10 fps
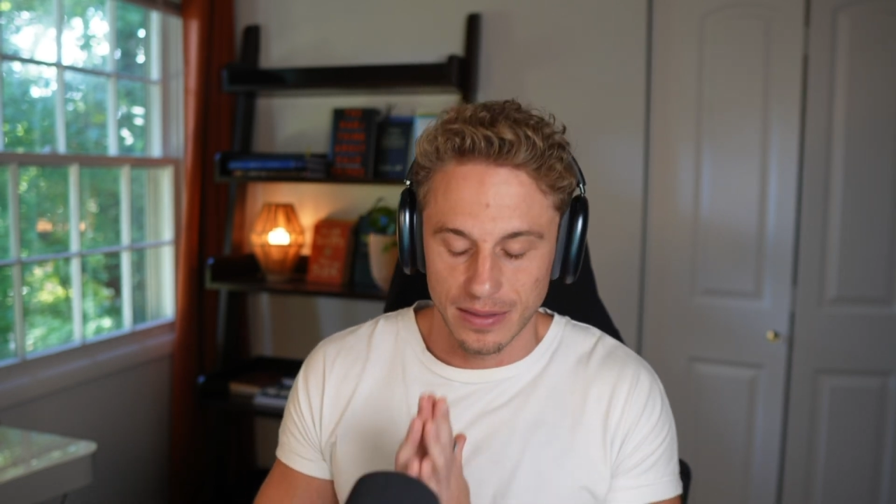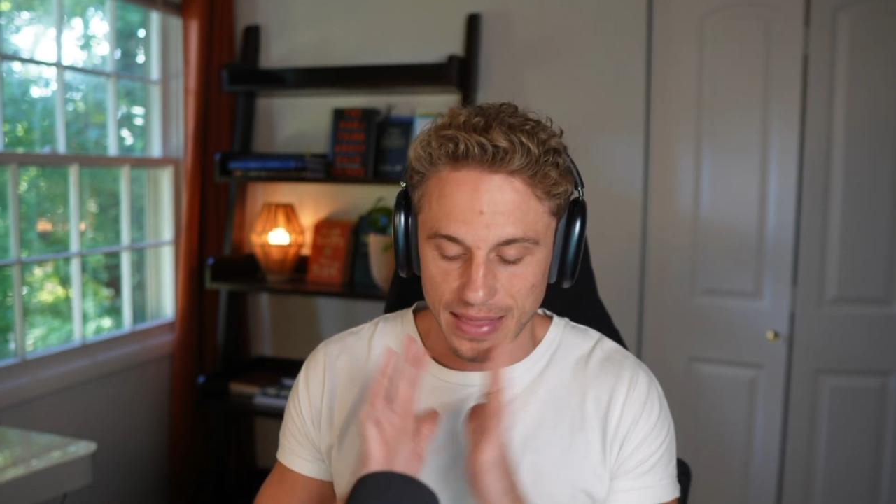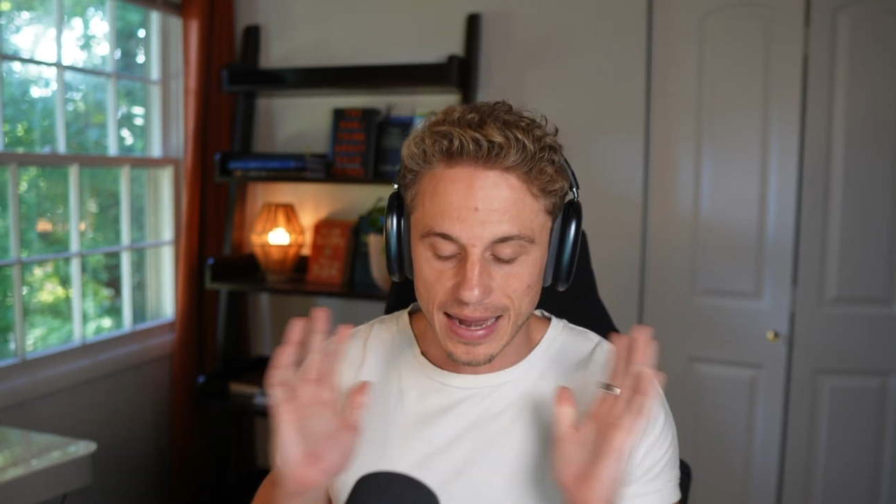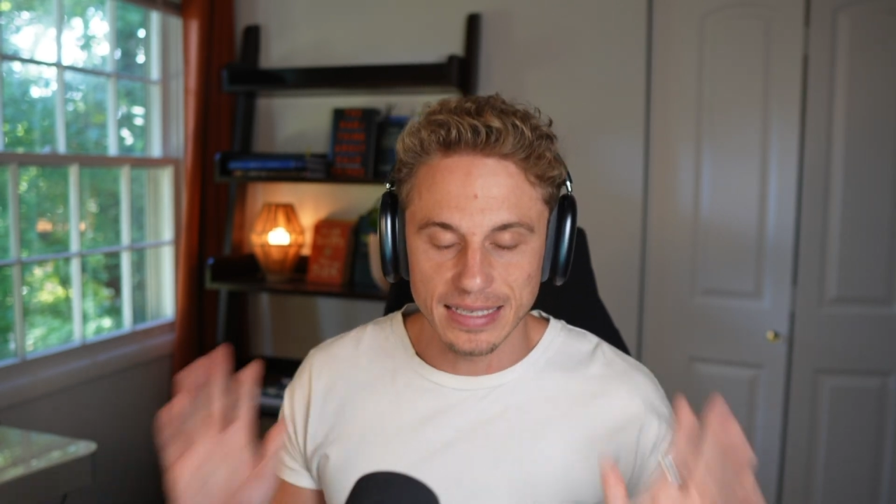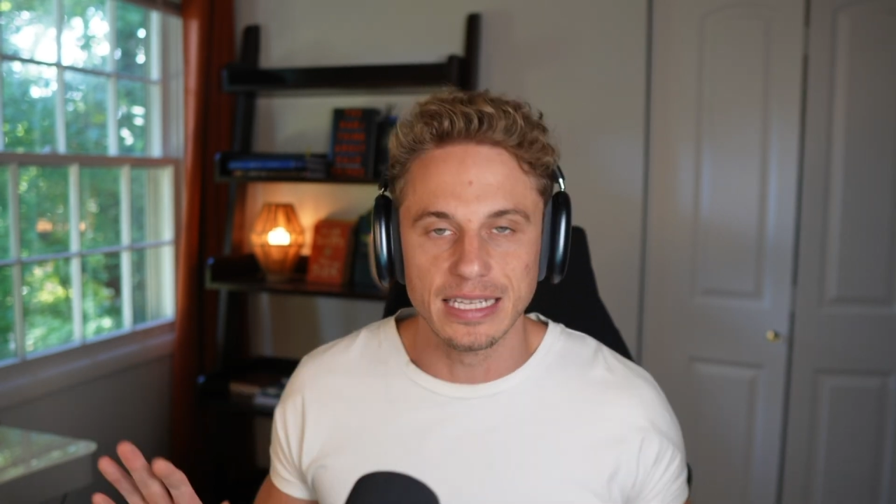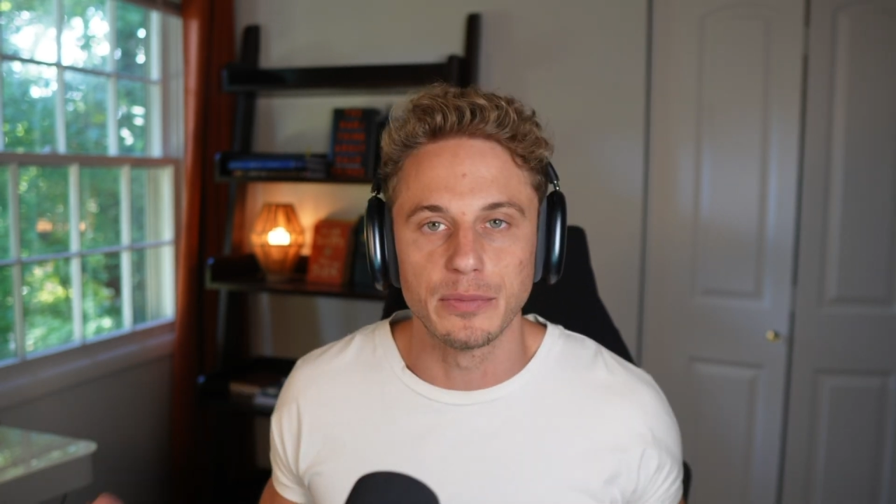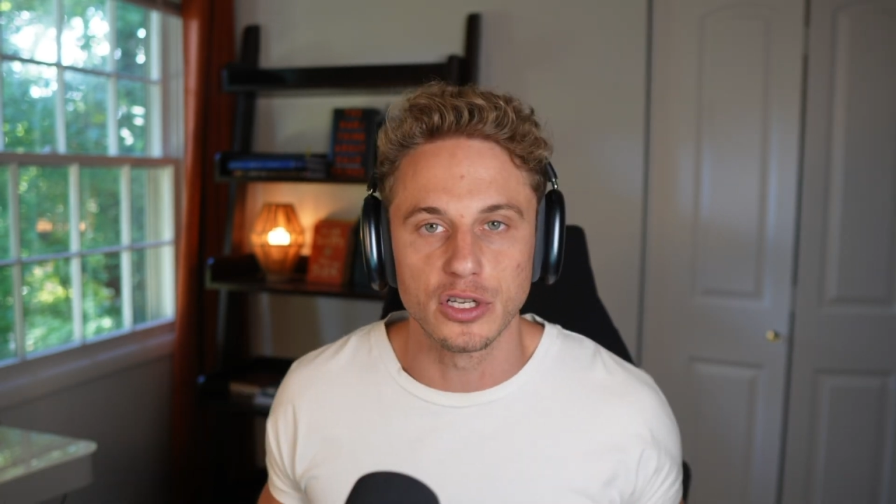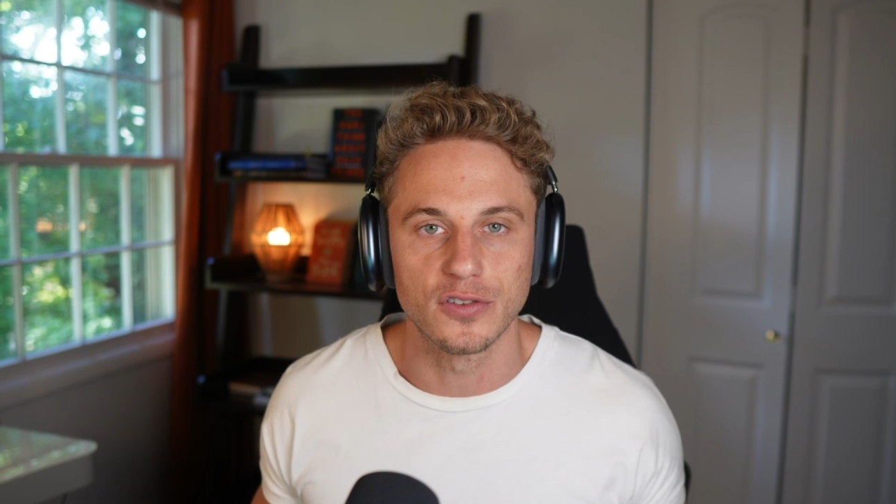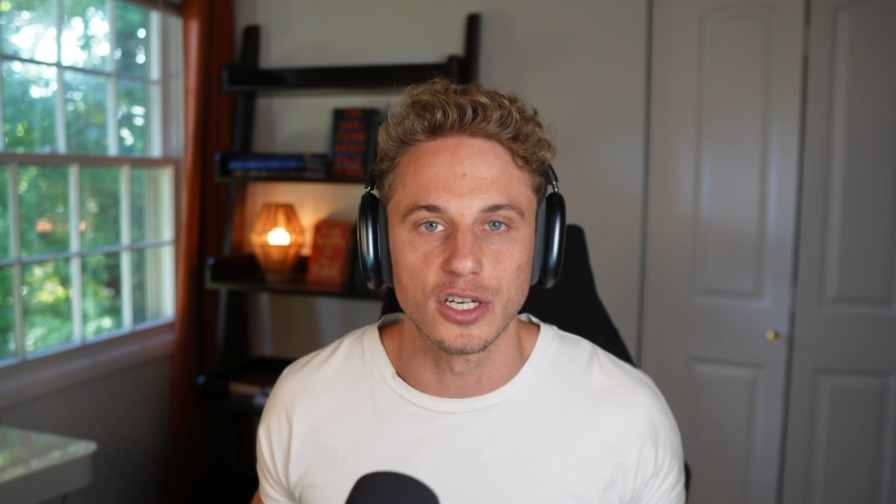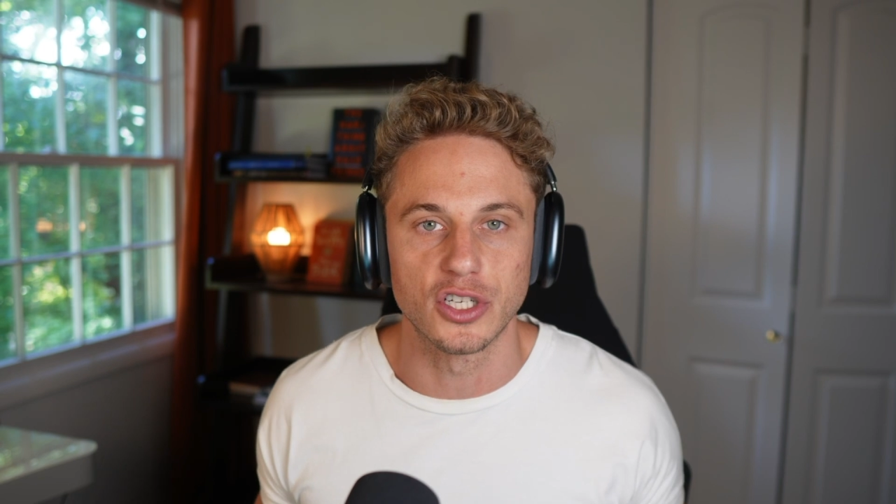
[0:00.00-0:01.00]
That is the
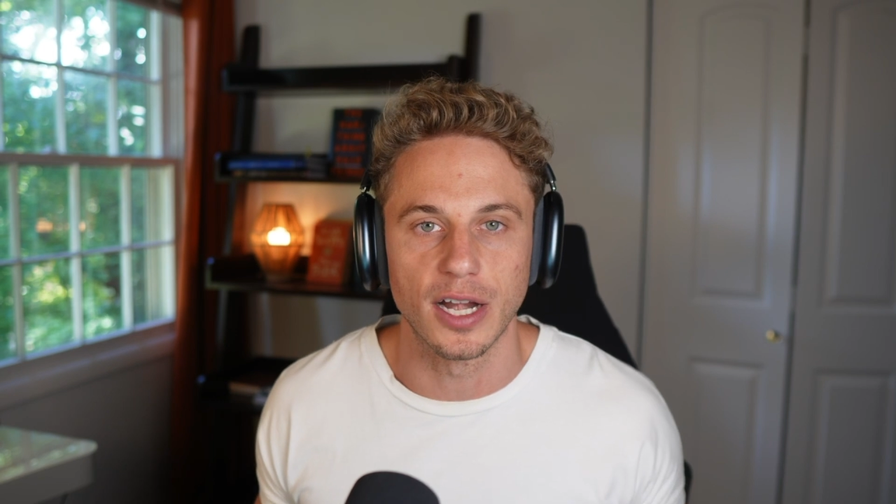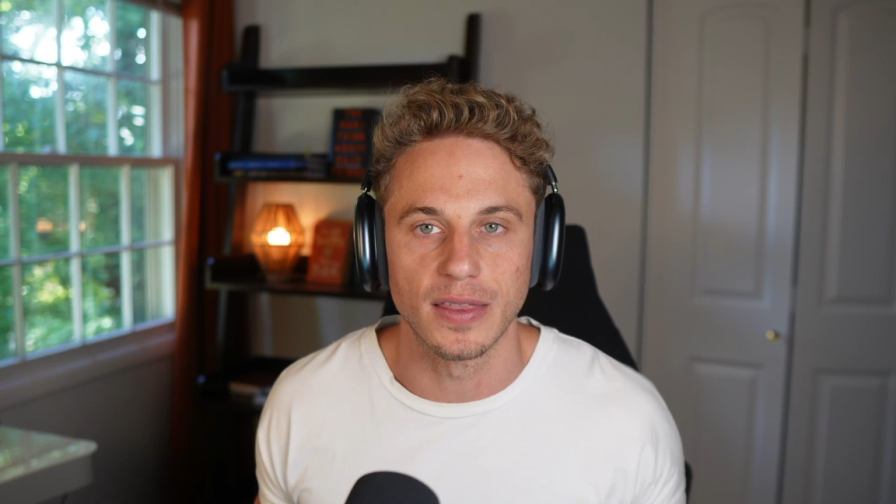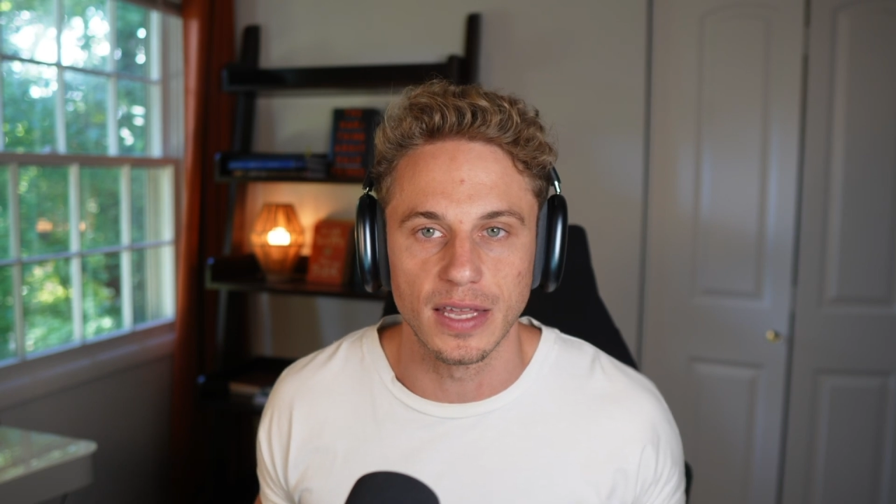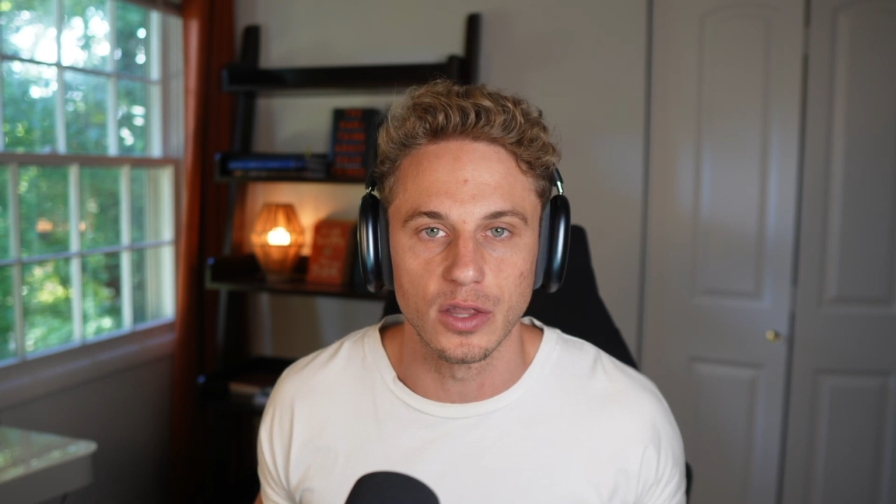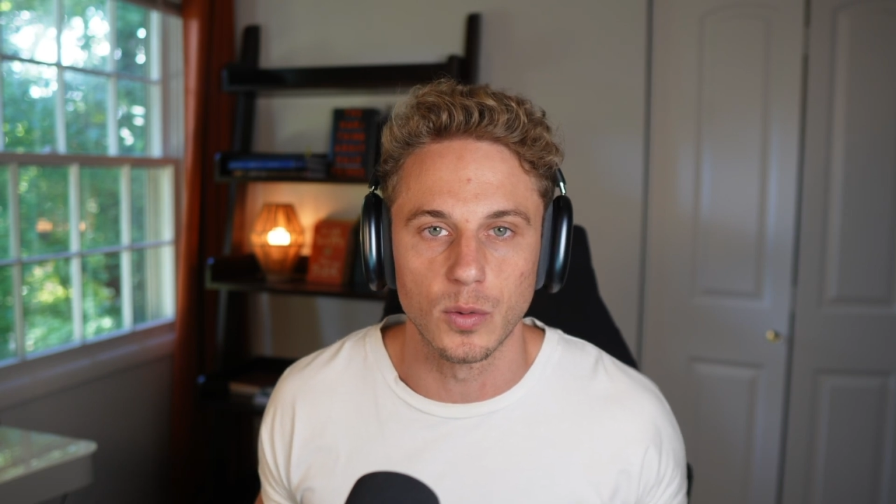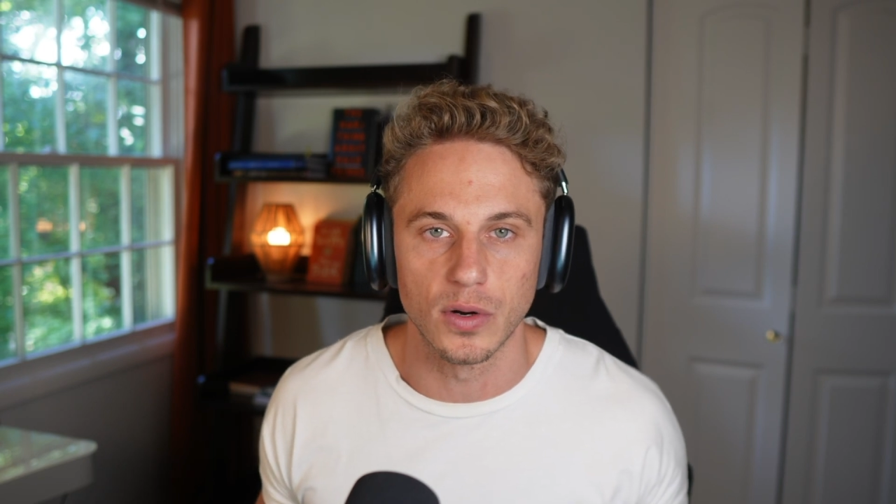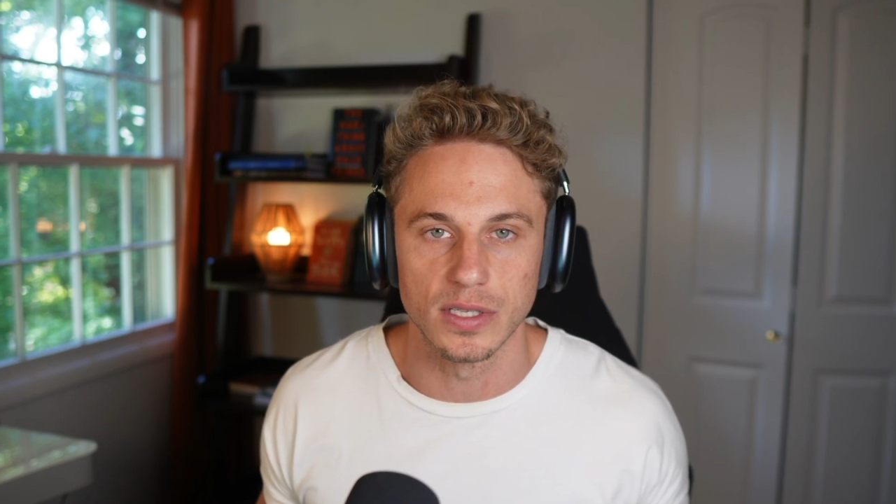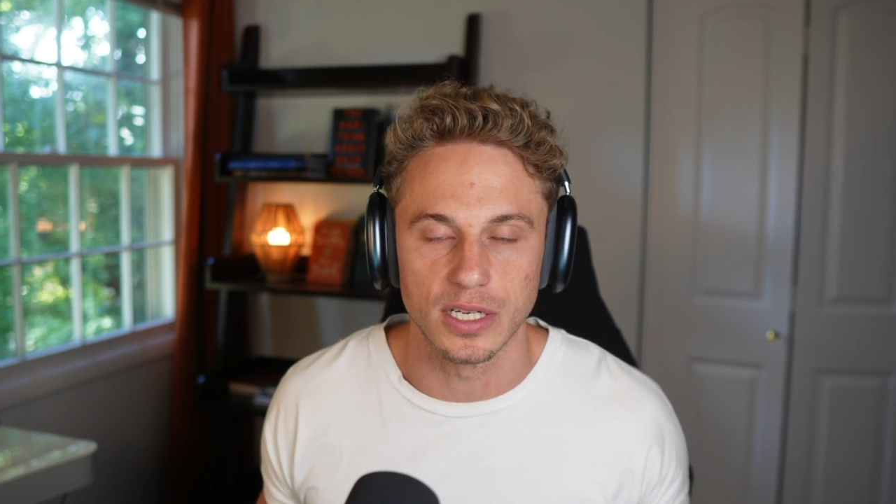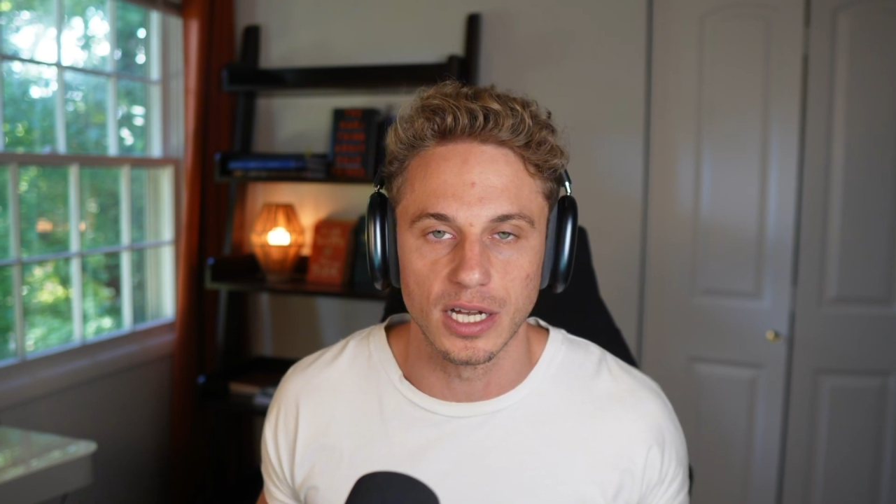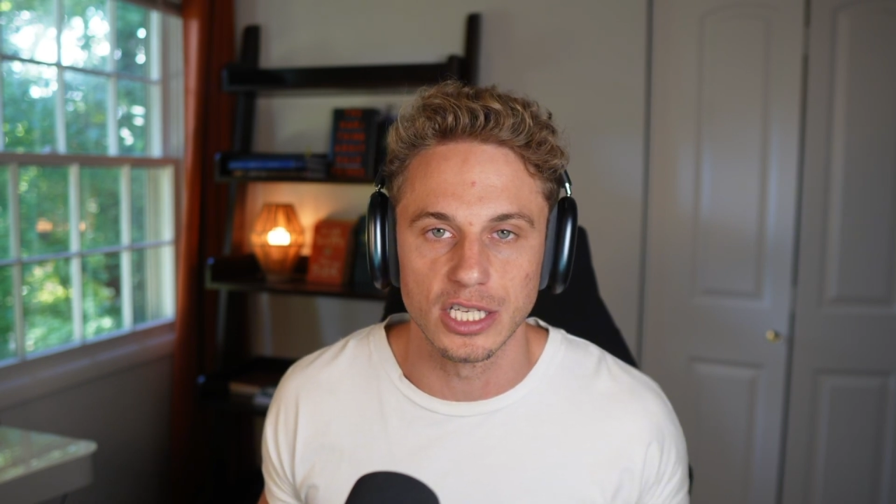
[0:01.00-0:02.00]
most frustrating thing in the world
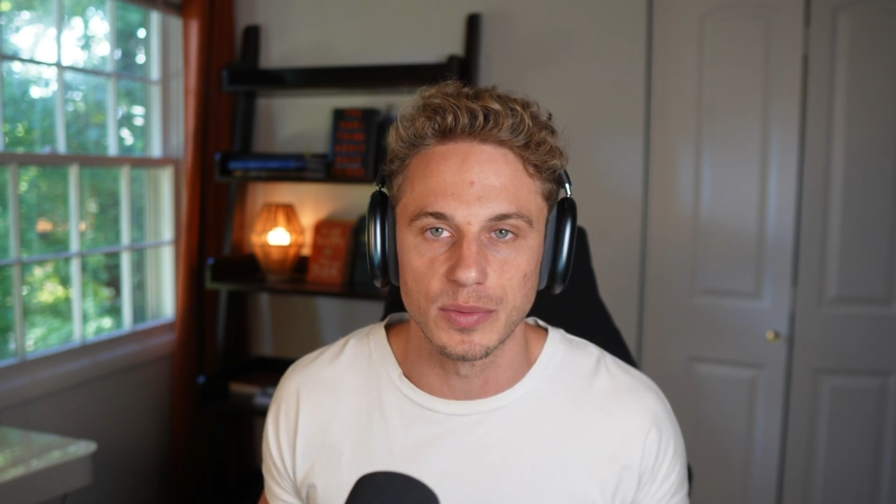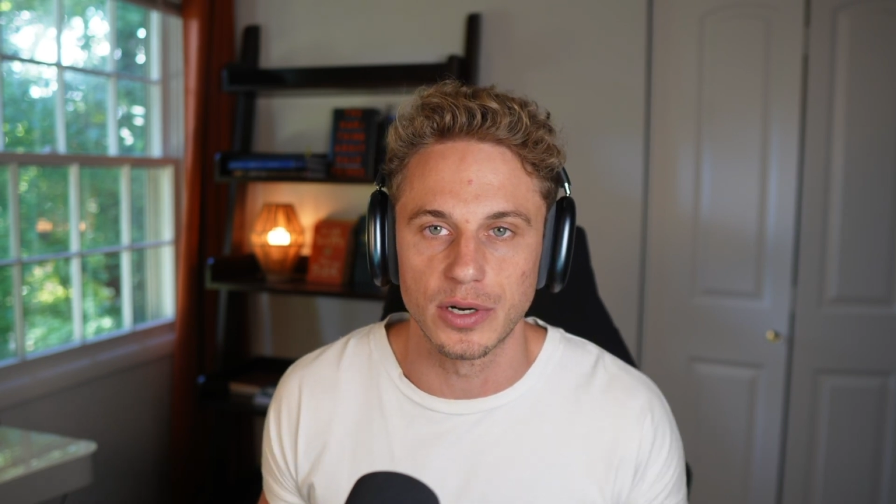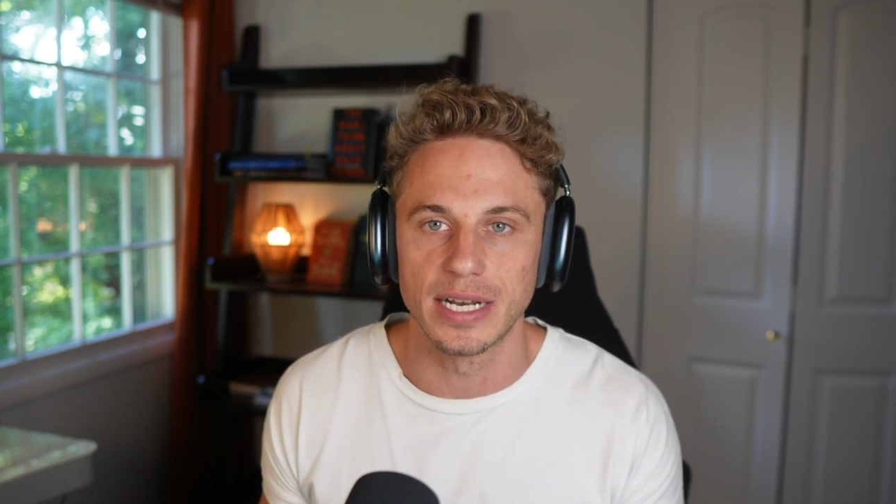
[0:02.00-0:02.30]
as a customer.